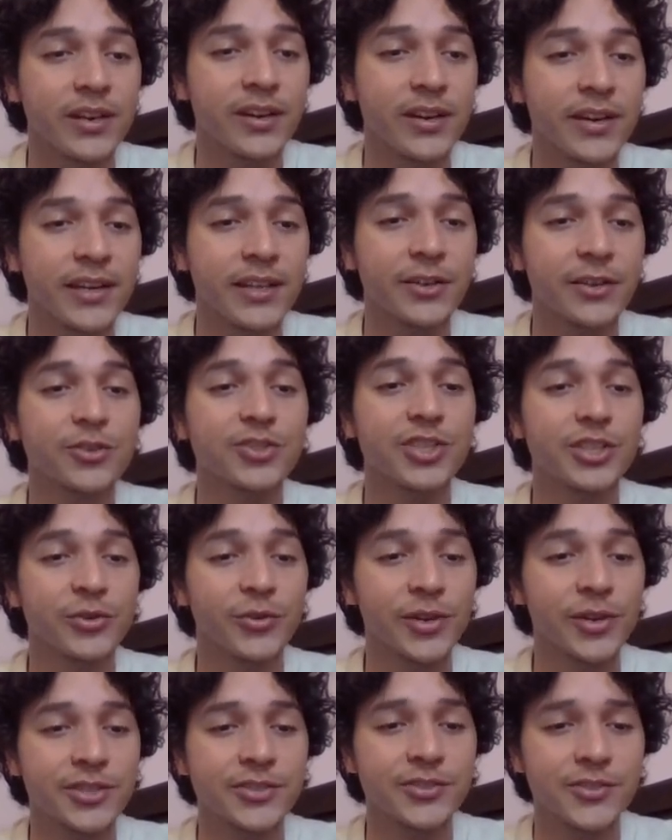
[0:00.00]

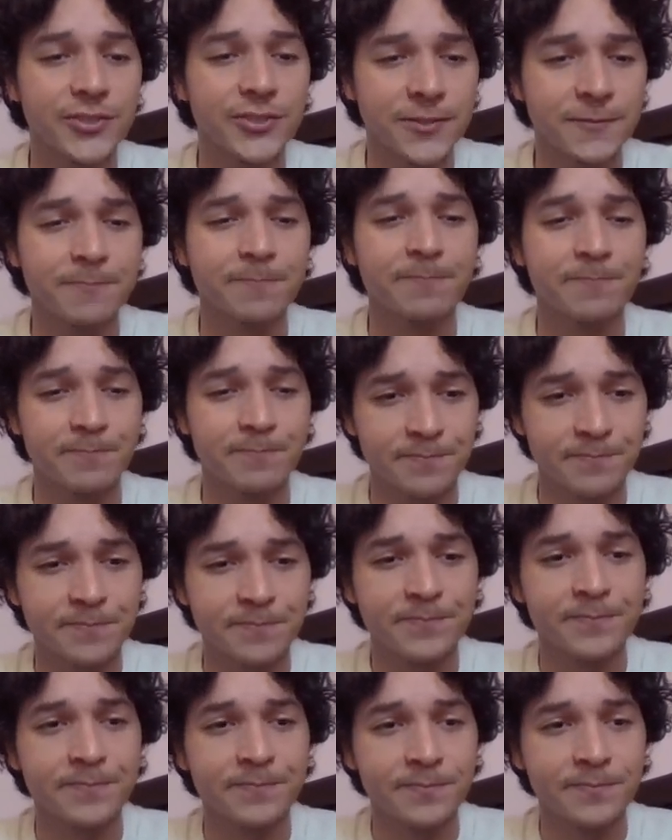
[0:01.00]
intergenerations.
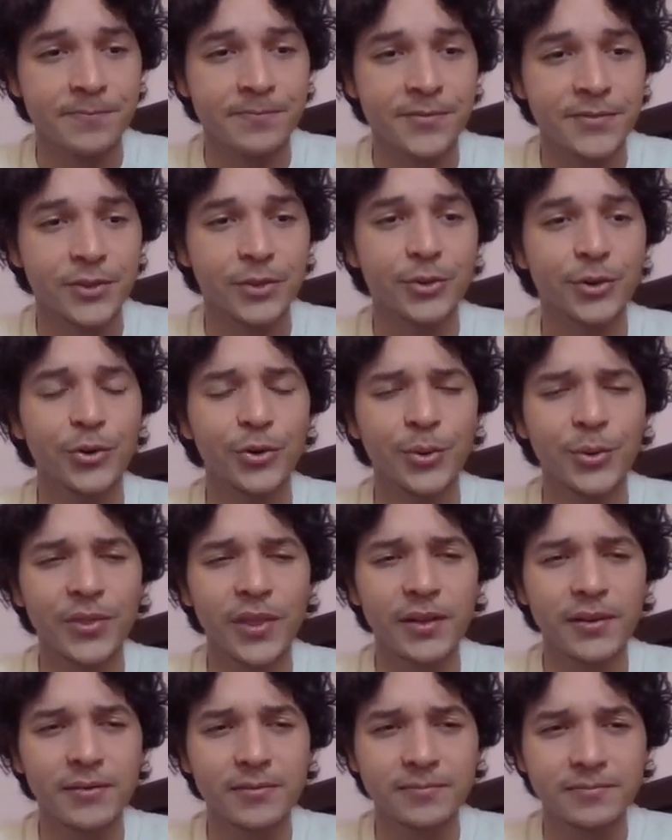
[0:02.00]
Do you agree with that?